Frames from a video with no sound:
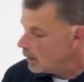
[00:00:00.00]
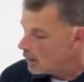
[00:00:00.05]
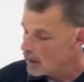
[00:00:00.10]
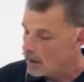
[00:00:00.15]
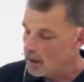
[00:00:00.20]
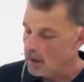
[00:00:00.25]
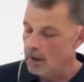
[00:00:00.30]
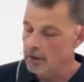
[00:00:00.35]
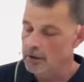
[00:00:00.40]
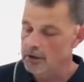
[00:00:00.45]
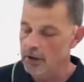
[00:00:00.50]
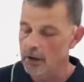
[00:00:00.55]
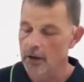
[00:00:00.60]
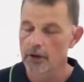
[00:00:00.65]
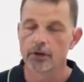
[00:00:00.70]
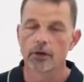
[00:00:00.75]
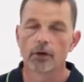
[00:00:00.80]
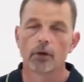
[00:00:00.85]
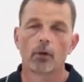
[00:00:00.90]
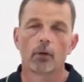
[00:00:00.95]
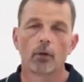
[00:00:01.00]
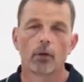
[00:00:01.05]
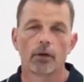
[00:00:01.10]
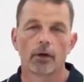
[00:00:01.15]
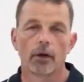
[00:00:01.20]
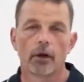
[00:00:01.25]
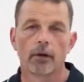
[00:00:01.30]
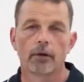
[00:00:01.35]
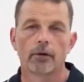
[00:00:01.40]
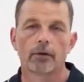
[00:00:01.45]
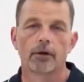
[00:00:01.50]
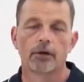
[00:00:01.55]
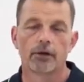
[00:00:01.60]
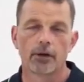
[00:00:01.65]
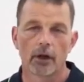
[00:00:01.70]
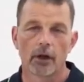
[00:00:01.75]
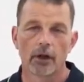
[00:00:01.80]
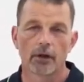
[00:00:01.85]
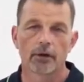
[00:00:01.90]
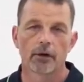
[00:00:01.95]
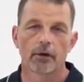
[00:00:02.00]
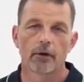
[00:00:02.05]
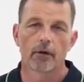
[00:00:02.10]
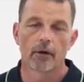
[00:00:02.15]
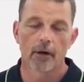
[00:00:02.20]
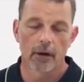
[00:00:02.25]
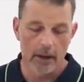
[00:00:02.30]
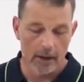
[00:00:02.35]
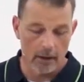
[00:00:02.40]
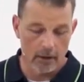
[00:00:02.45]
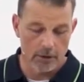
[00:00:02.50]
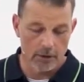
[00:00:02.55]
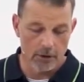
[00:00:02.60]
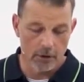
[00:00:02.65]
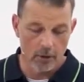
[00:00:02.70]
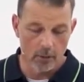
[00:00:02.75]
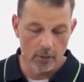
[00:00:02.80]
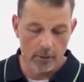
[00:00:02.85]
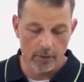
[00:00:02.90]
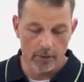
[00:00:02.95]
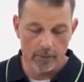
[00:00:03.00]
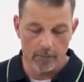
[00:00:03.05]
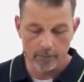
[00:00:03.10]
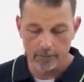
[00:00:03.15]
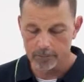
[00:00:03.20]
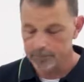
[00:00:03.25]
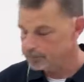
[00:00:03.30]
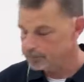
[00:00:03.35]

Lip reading: a car charger also to charge the KAL2 with.